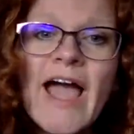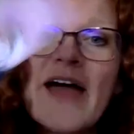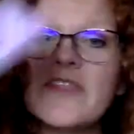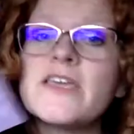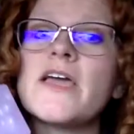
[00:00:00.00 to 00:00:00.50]

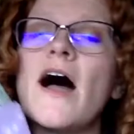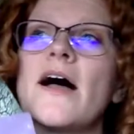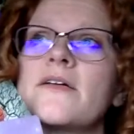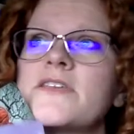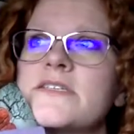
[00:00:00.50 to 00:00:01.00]
And
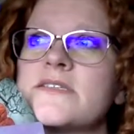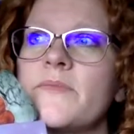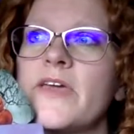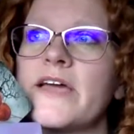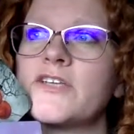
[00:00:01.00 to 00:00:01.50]
uh, this is
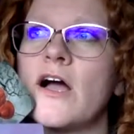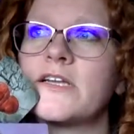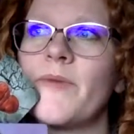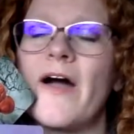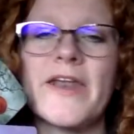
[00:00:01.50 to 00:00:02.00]
something I talked
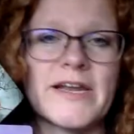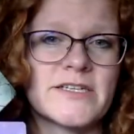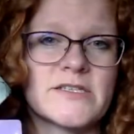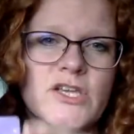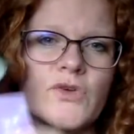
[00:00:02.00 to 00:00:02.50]
about, and I
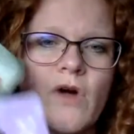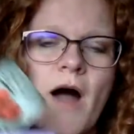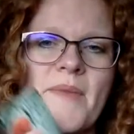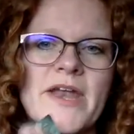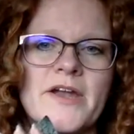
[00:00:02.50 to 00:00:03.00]
did see you
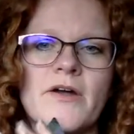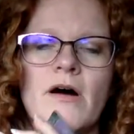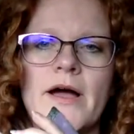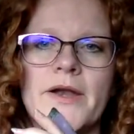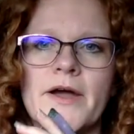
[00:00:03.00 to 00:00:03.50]
commented
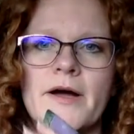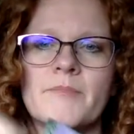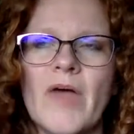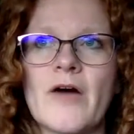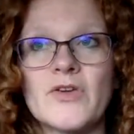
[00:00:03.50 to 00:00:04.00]
on
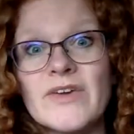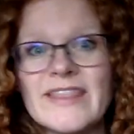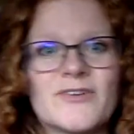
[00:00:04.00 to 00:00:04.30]
um, how you get